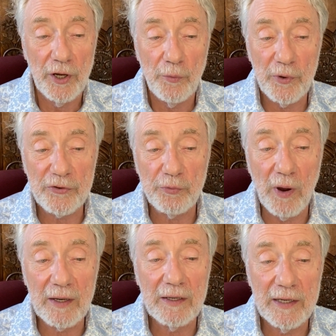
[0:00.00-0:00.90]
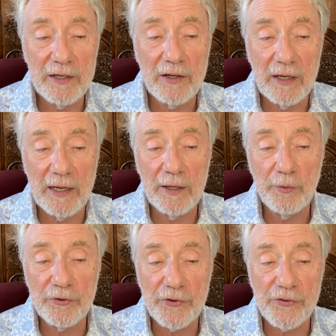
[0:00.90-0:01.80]
which one
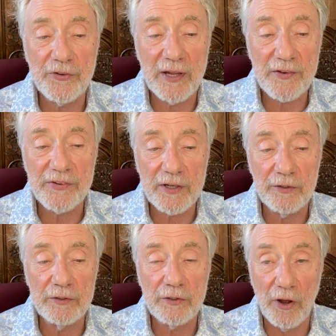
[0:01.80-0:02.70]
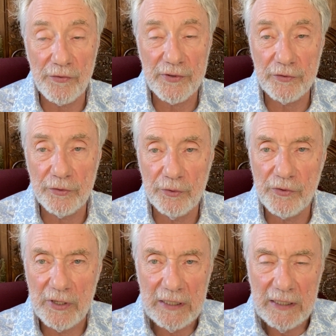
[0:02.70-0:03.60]
language's lexicon constitutes.